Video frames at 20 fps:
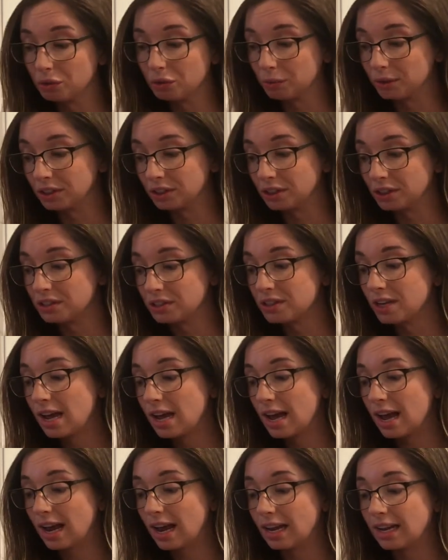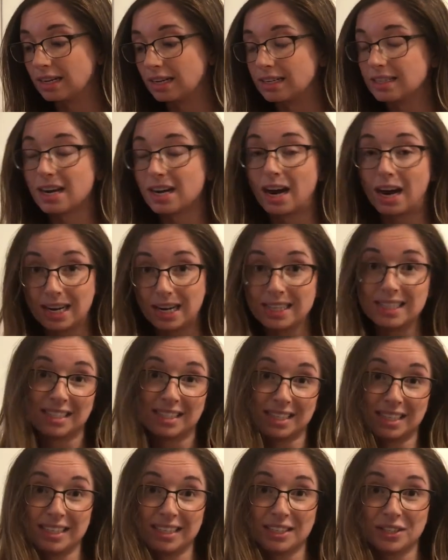thrillers, and I
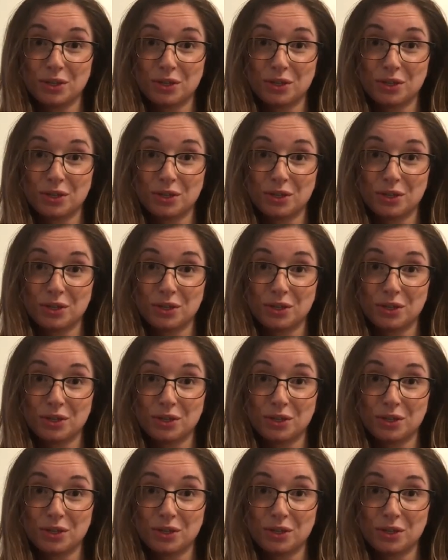decided